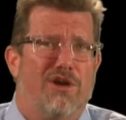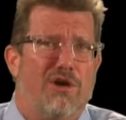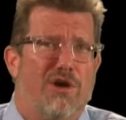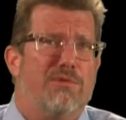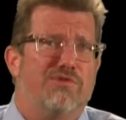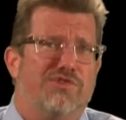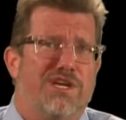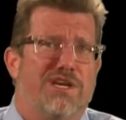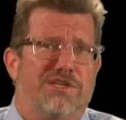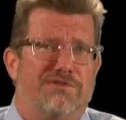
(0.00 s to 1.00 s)

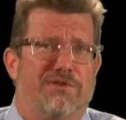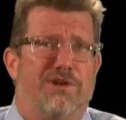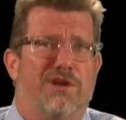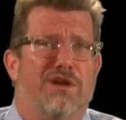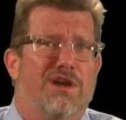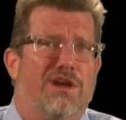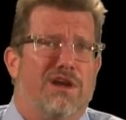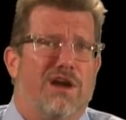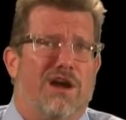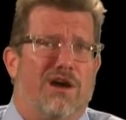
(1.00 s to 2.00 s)
homogeneous, very
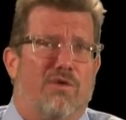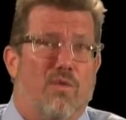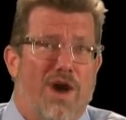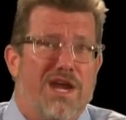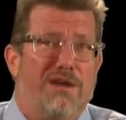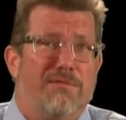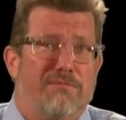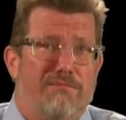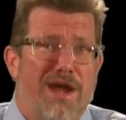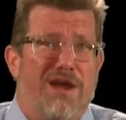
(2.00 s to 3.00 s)
white,
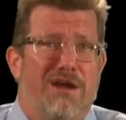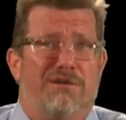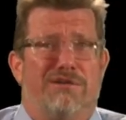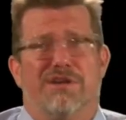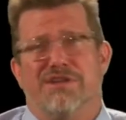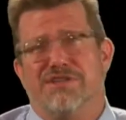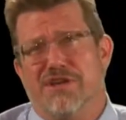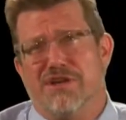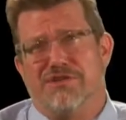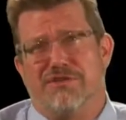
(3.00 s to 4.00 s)
male,
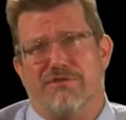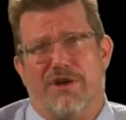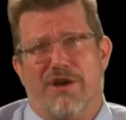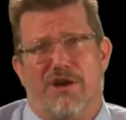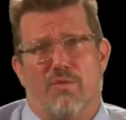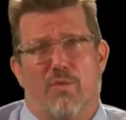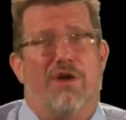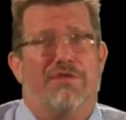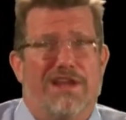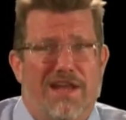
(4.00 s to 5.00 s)
sons of
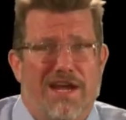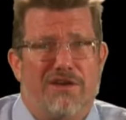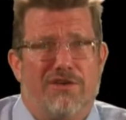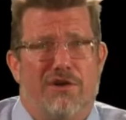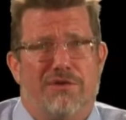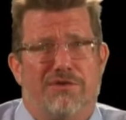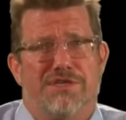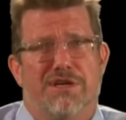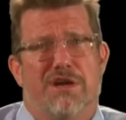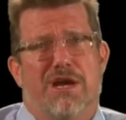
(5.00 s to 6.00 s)
wealthy landowners.
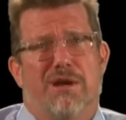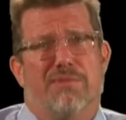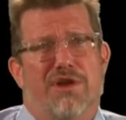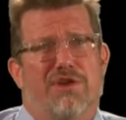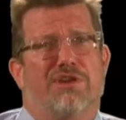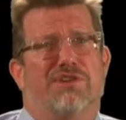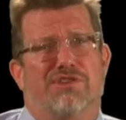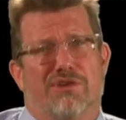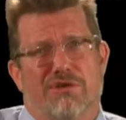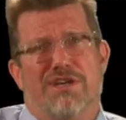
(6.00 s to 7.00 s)
But you can
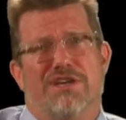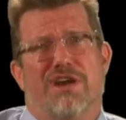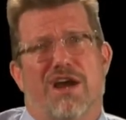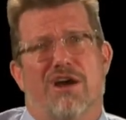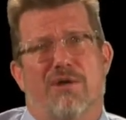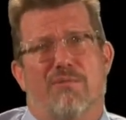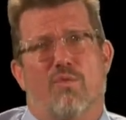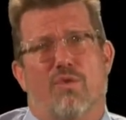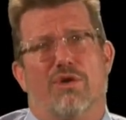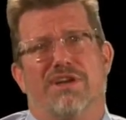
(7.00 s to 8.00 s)
certainly
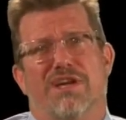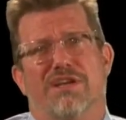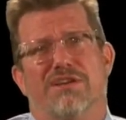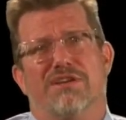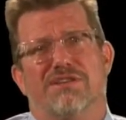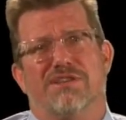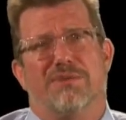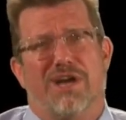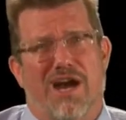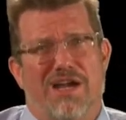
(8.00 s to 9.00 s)
work in some
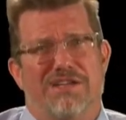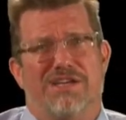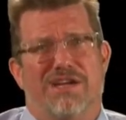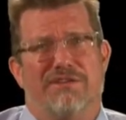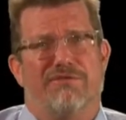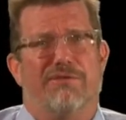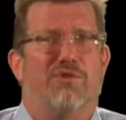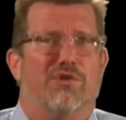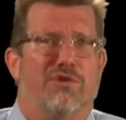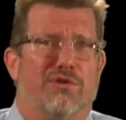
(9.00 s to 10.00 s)
content from
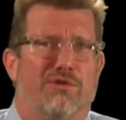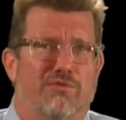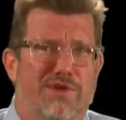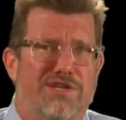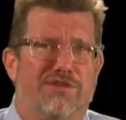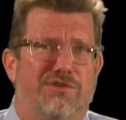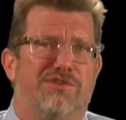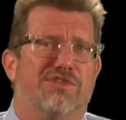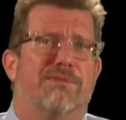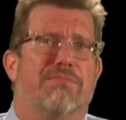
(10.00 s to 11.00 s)
your
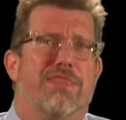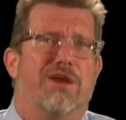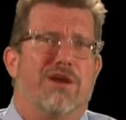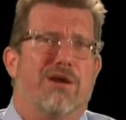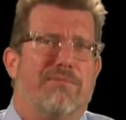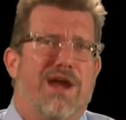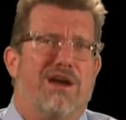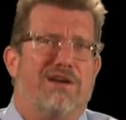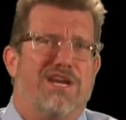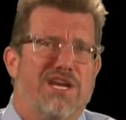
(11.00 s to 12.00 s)
research
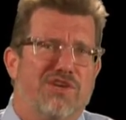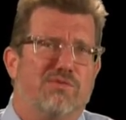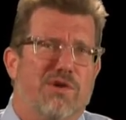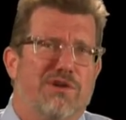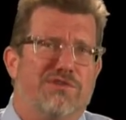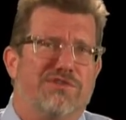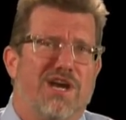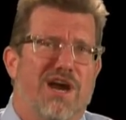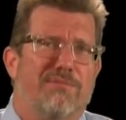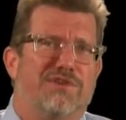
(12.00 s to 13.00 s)
about each one of those
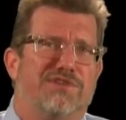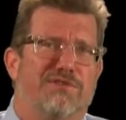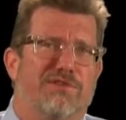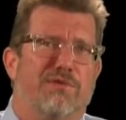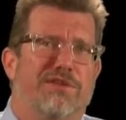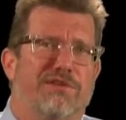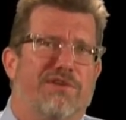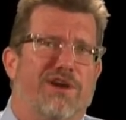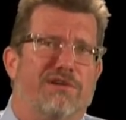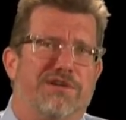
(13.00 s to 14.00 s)
topics throughout the
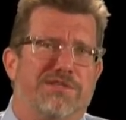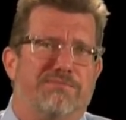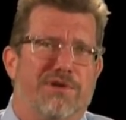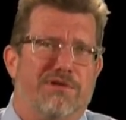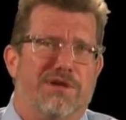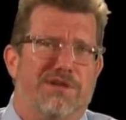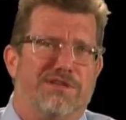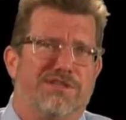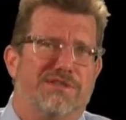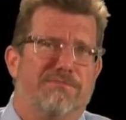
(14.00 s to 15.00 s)
various periods.